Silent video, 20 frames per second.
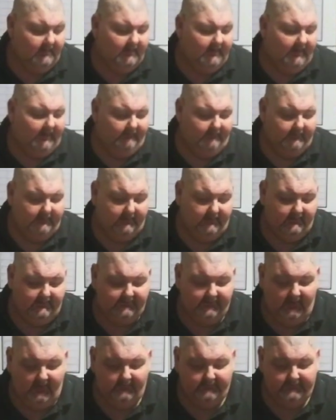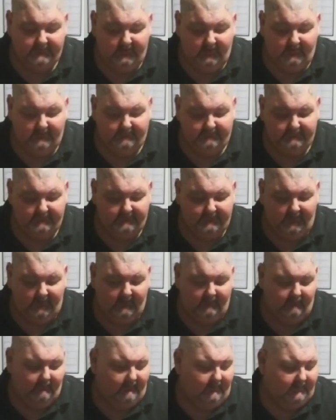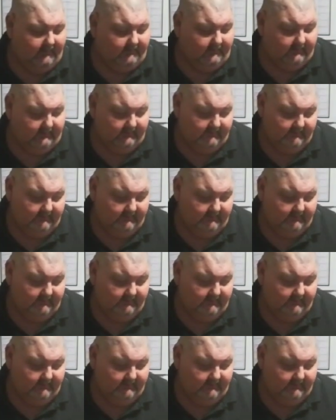And we're going to top it off with hot water.